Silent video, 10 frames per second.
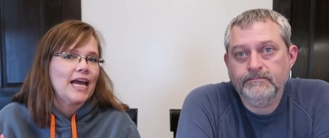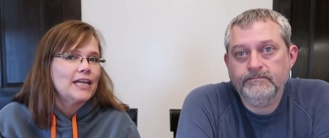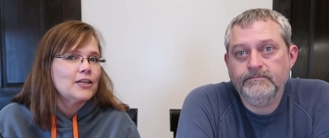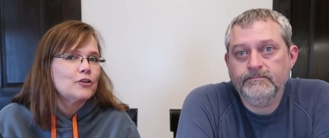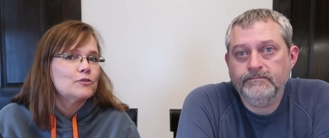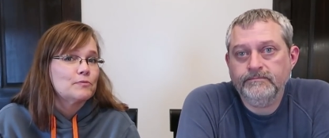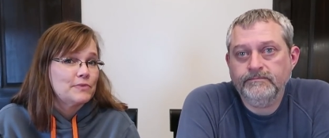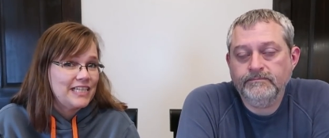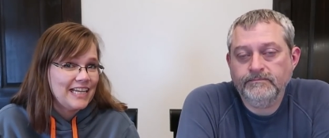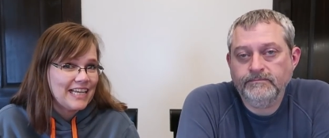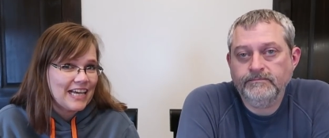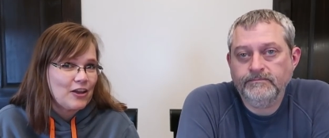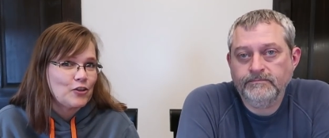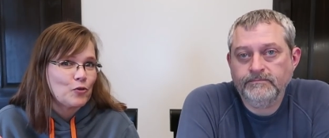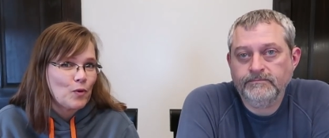Speaker 1: had to do some digging
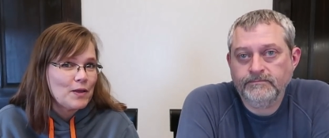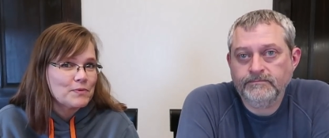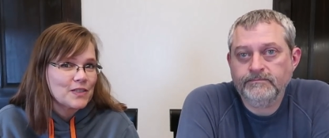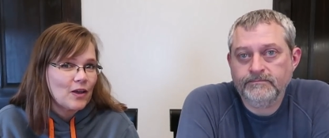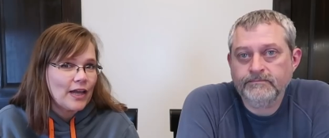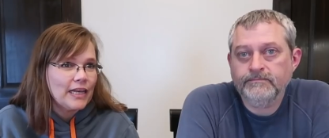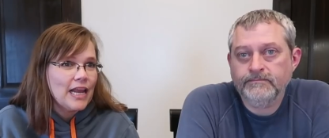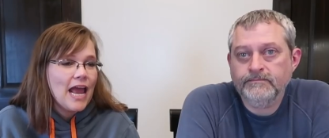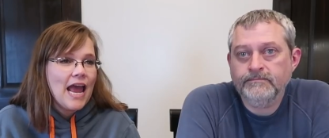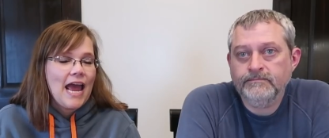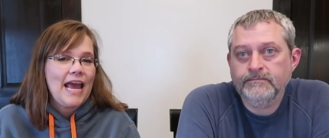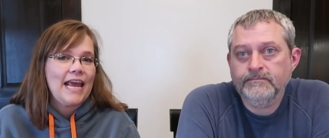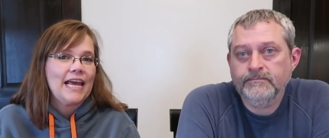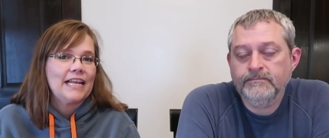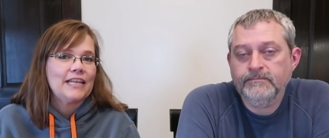on their website,
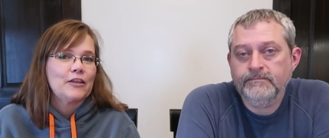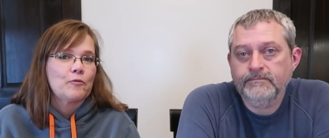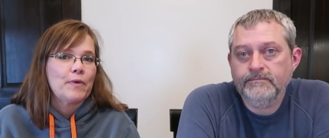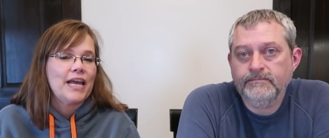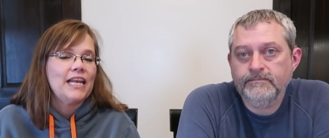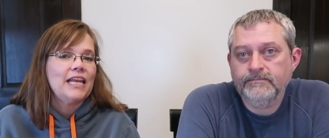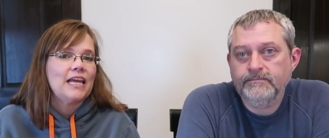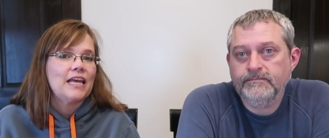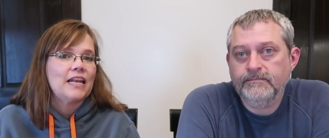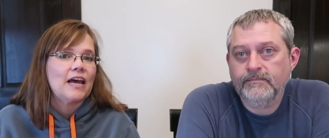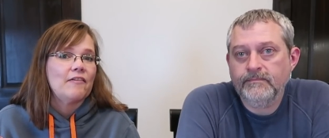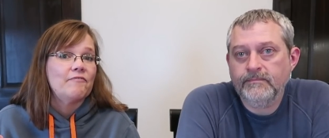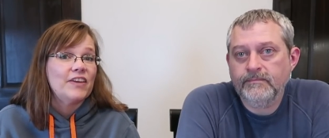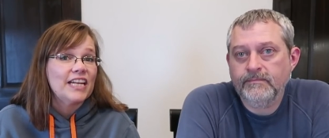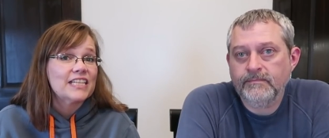and they're made in
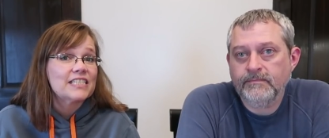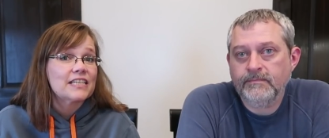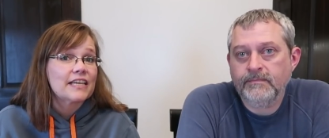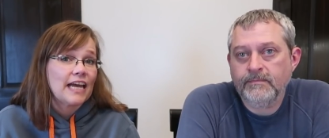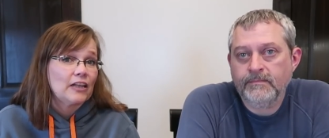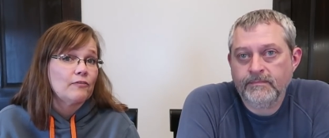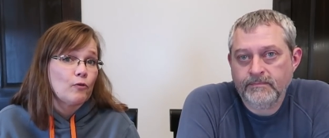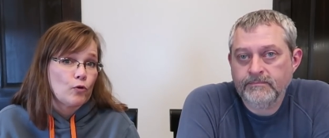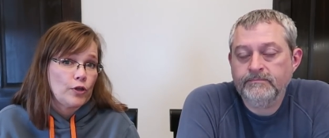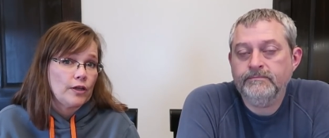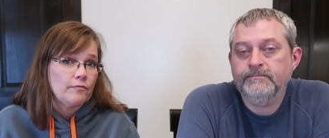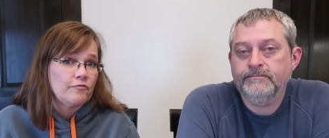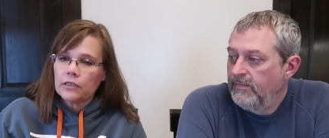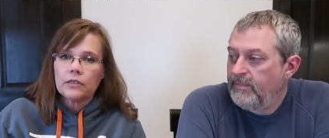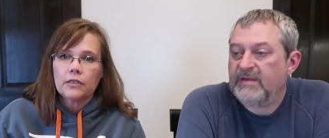Venice, California.
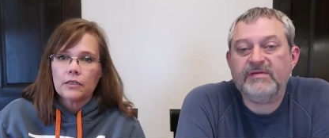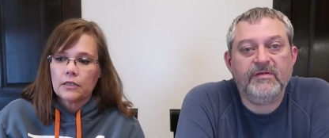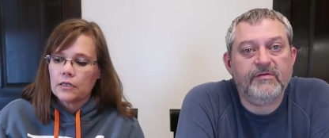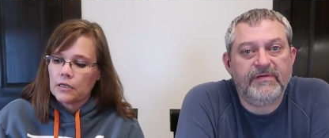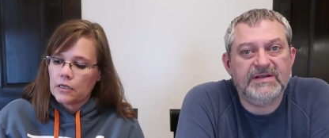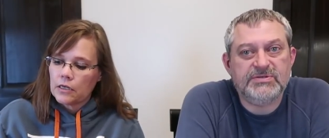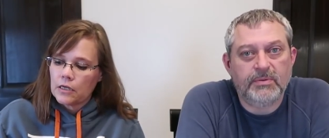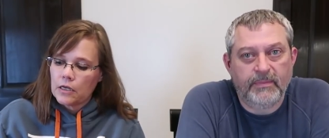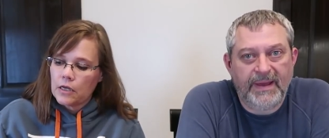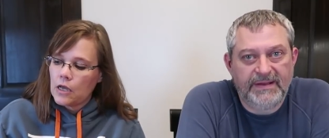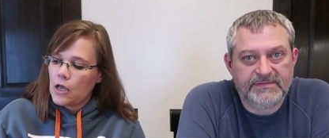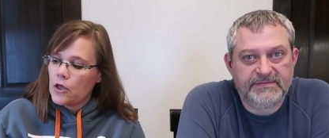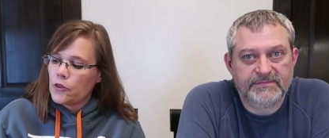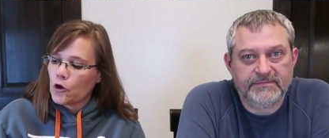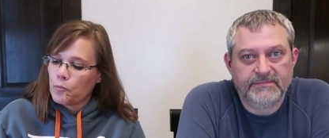
Speaker 2: Basically, they're vegetable
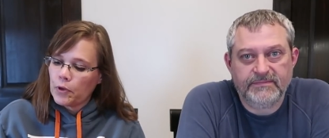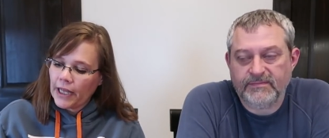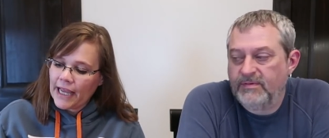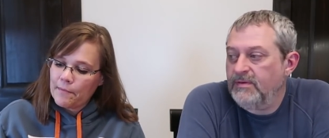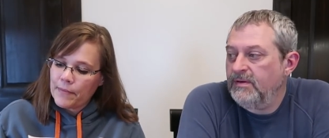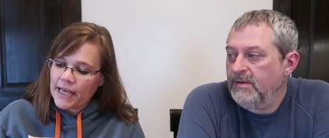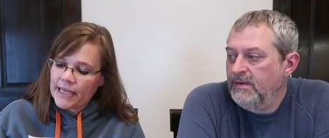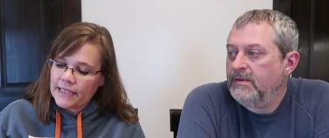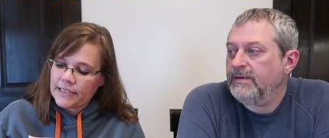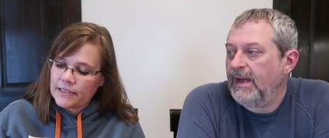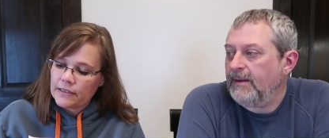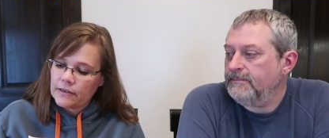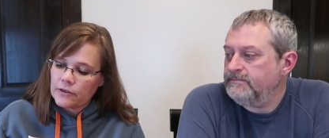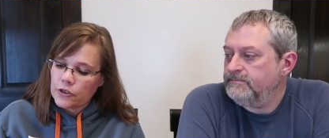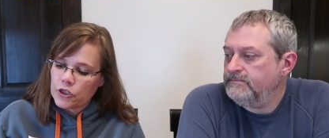based.
Speaker 1: They're plant based,
Speaker 2: yeah.
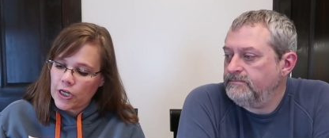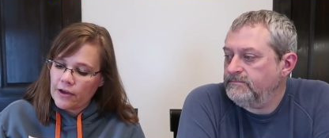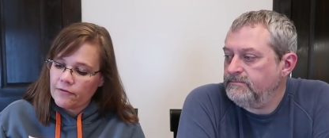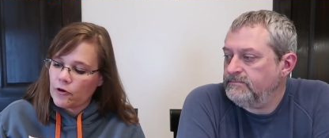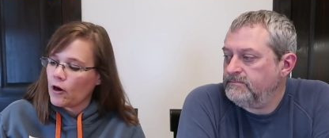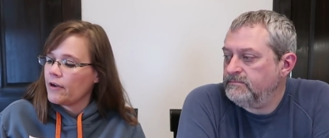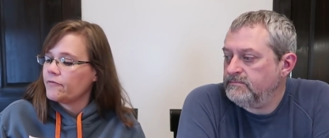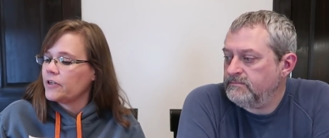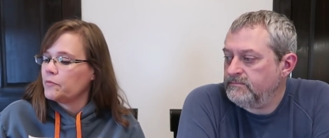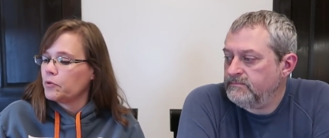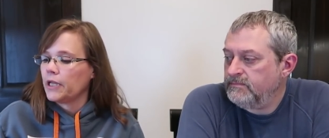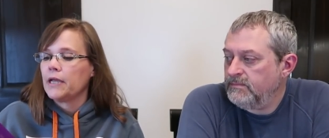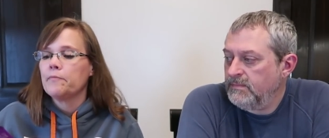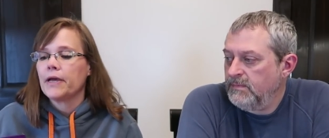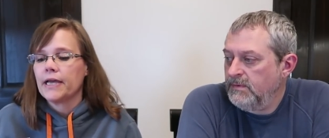
Speaker 1: Chef crafted,
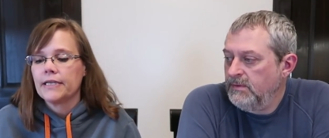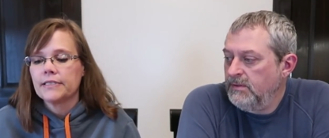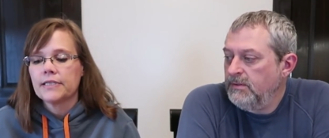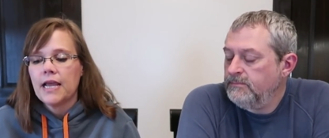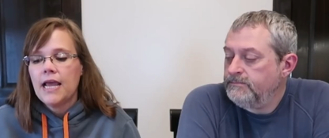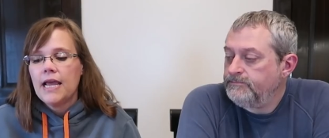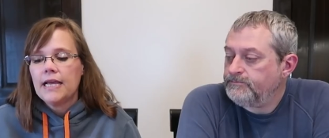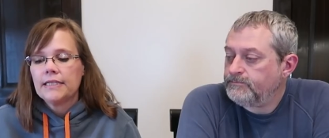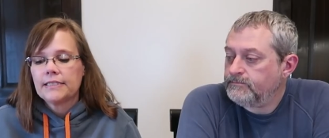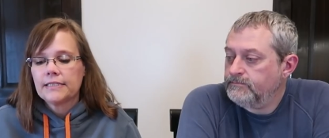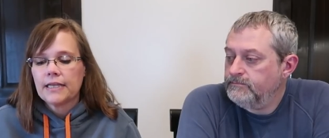plant based. It